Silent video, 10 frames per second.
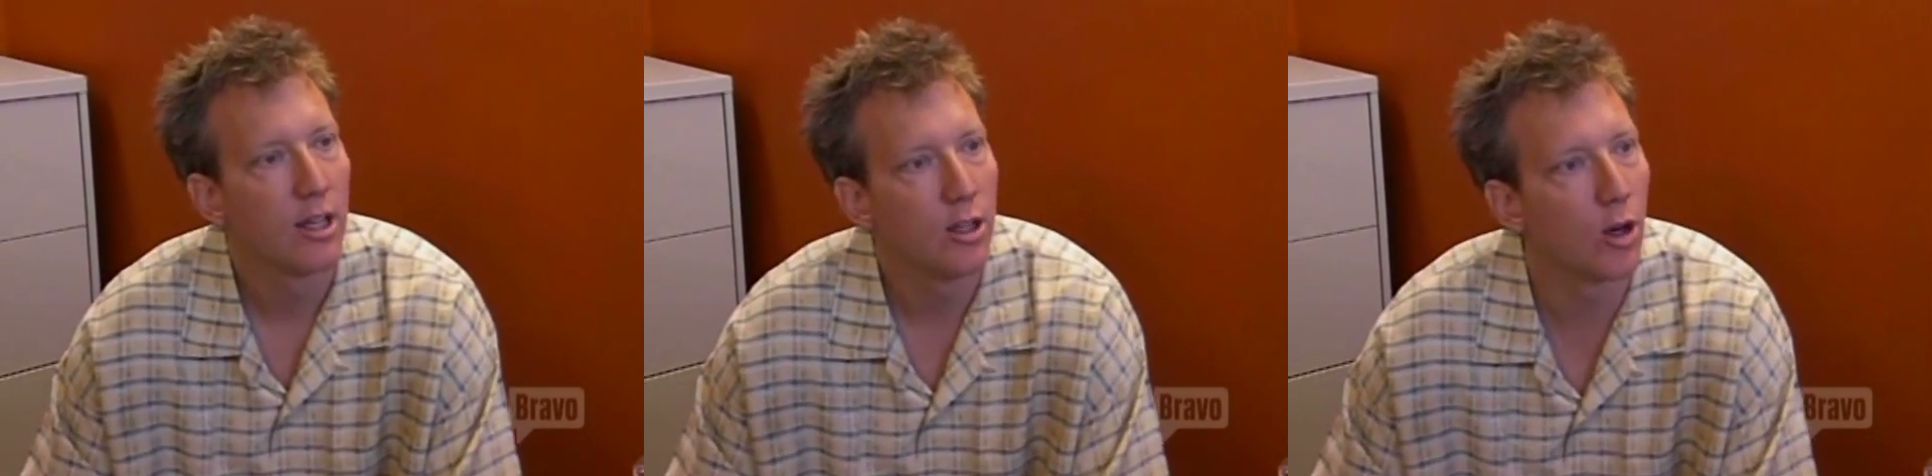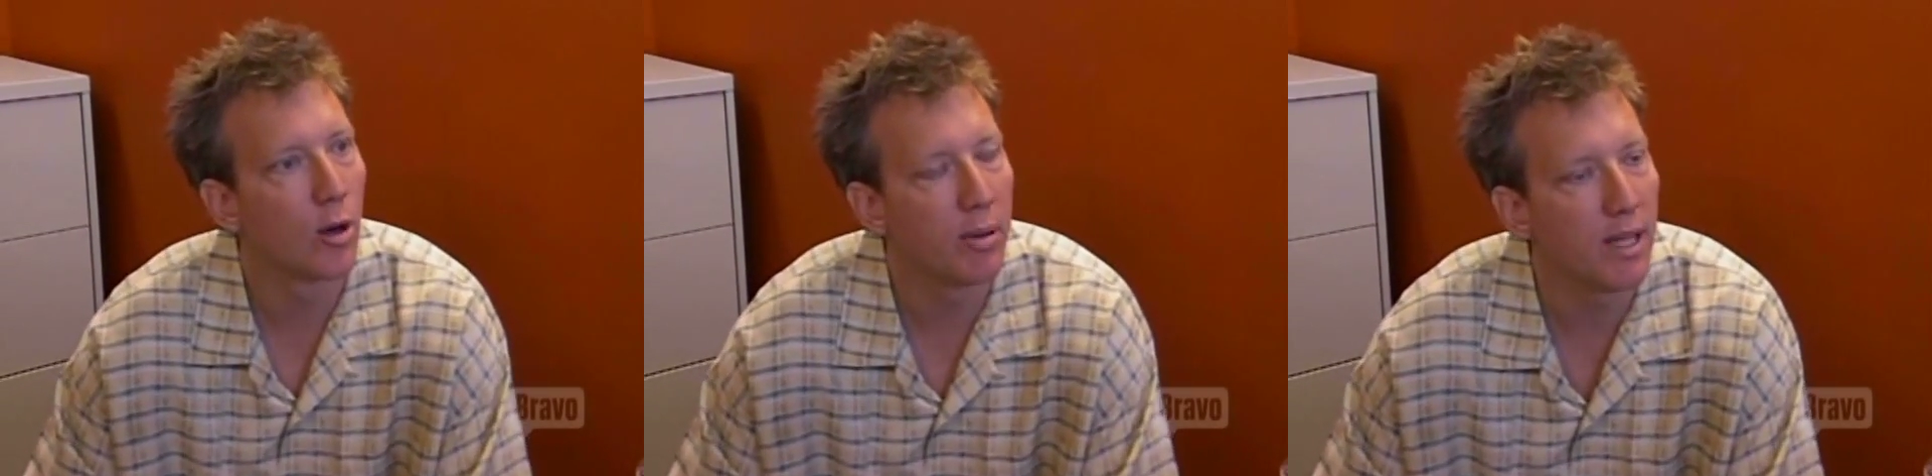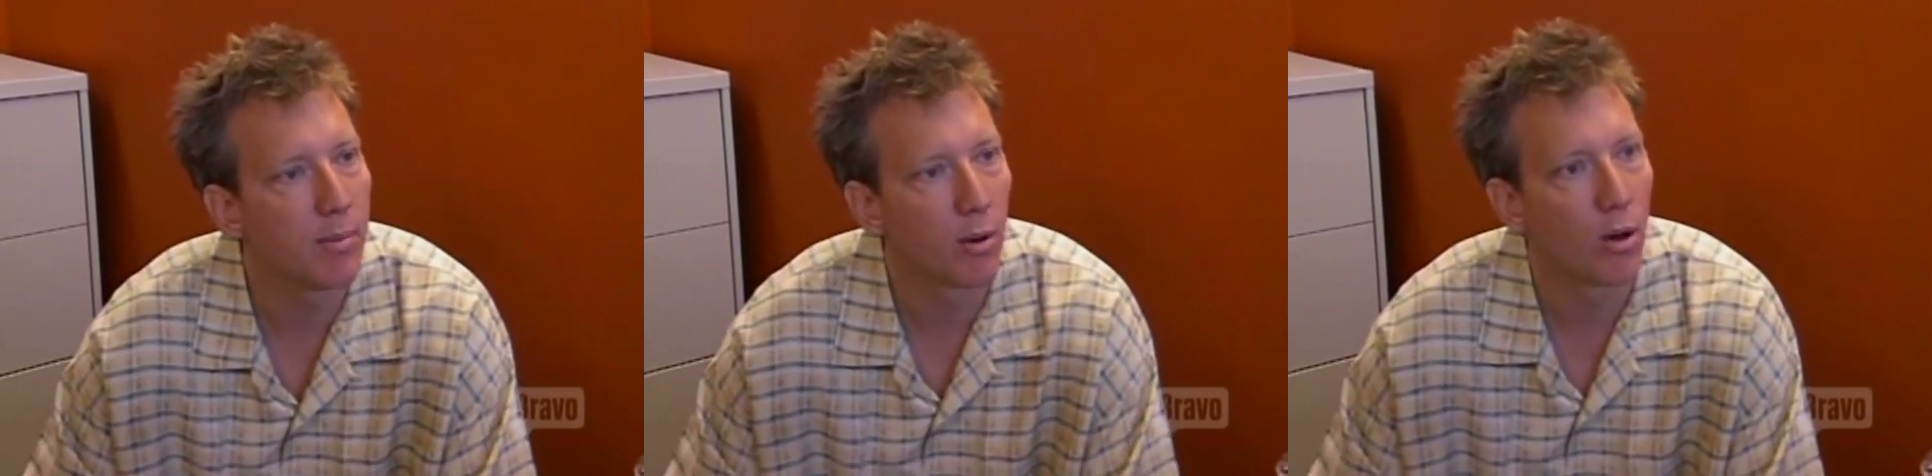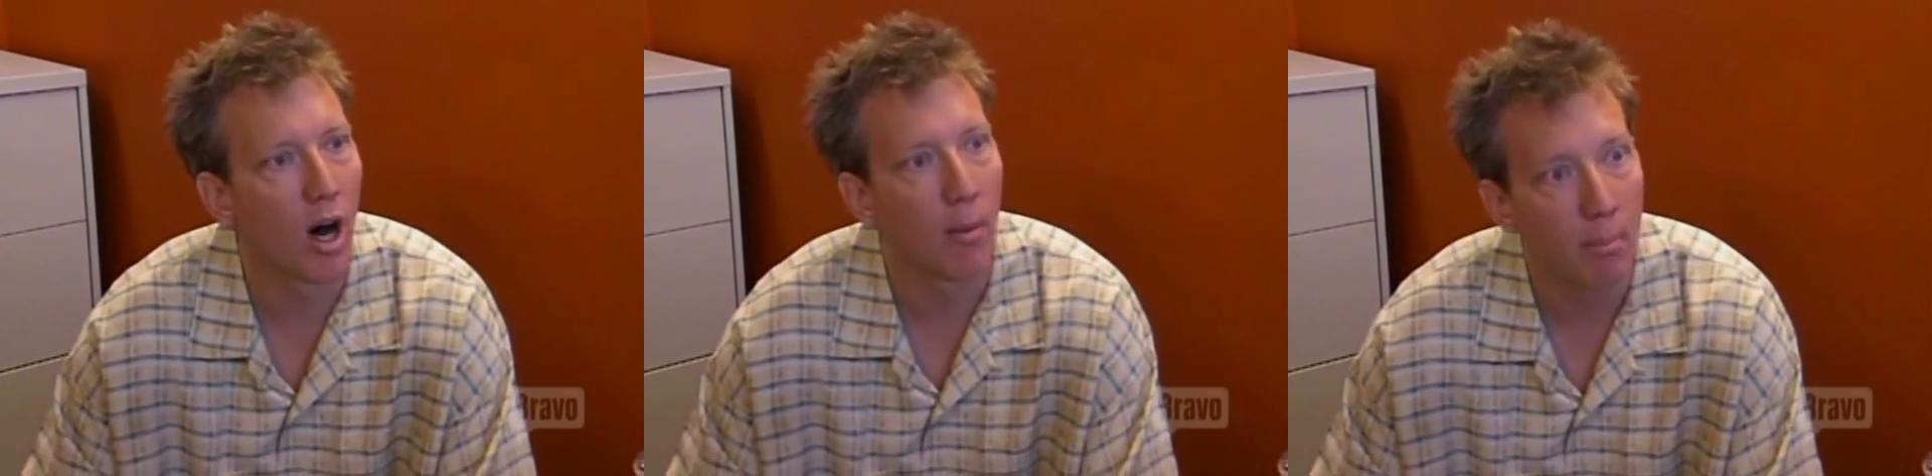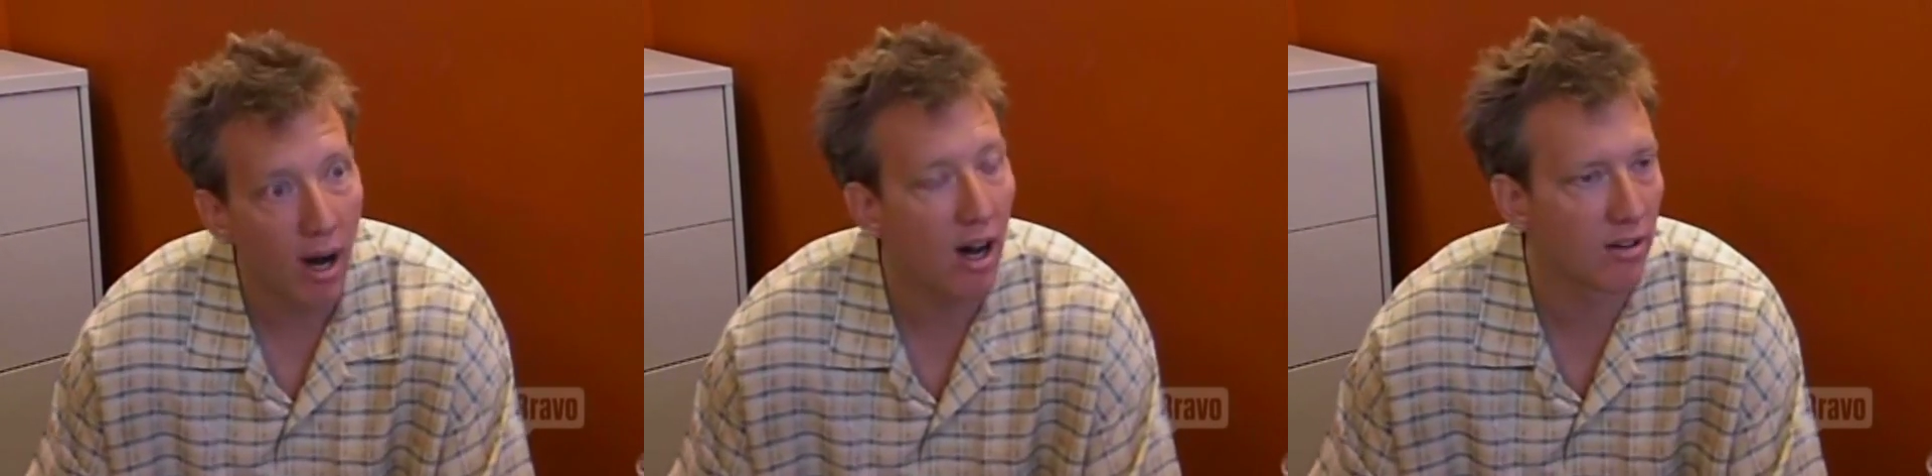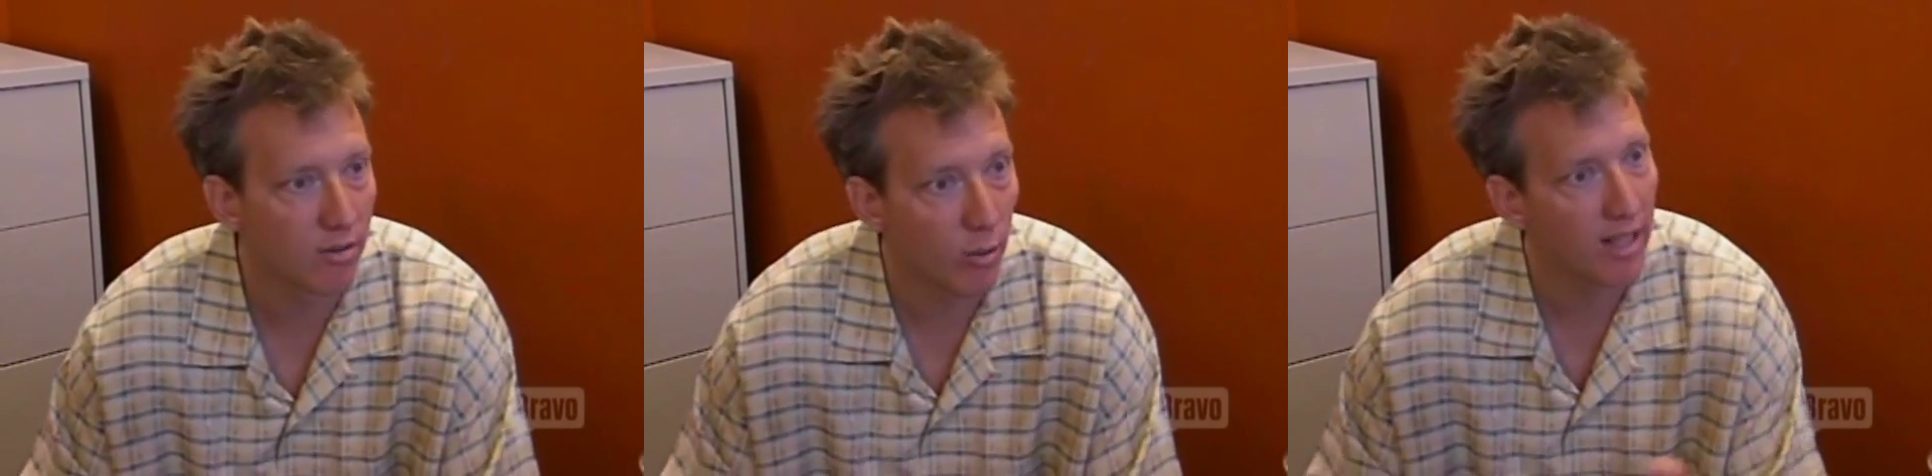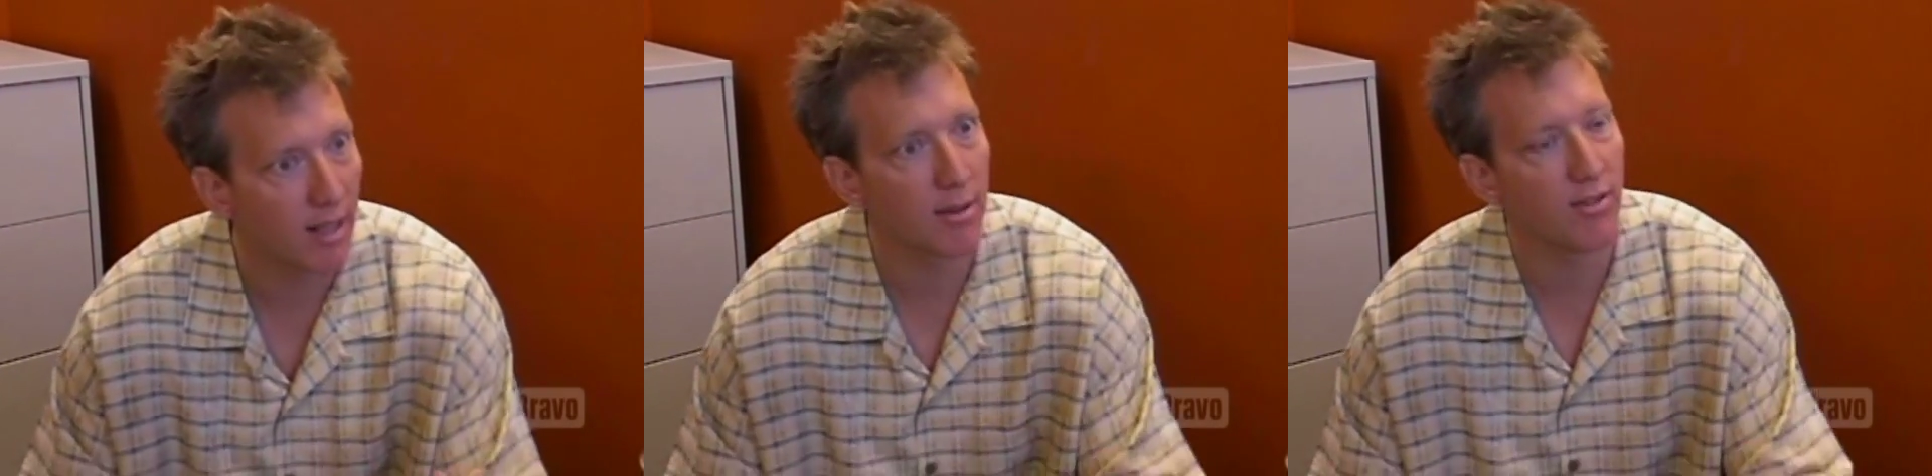your people above.
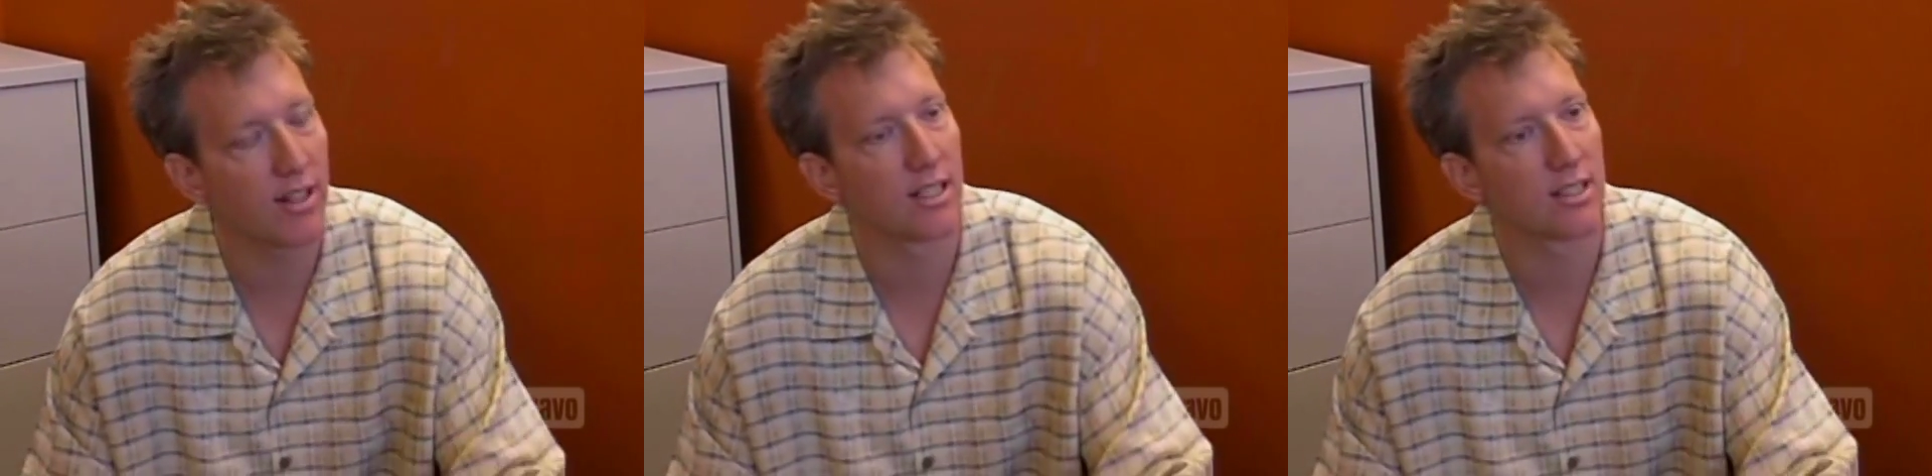Wait, let me finish.